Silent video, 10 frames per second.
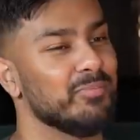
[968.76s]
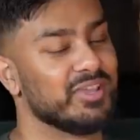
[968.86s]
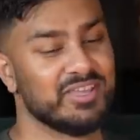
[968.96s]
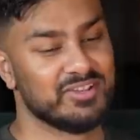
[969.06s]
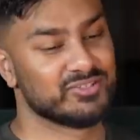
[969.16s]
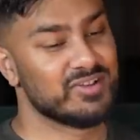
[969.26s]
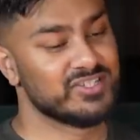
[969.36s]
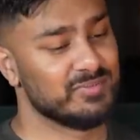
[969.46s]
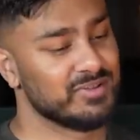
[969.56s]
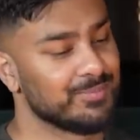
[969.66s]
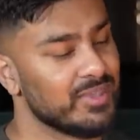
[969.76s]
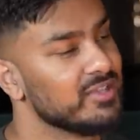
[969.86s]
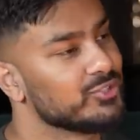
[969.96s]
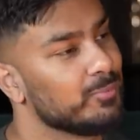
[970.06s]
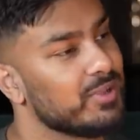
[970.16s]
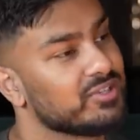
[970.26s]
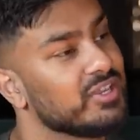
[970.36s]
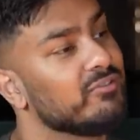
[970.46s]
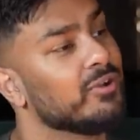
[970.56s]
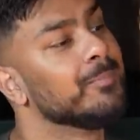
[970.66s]
but yeah, no, it's crazy, man. So back to
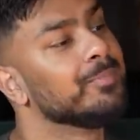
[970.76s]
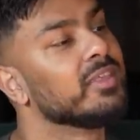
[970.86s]
Hera.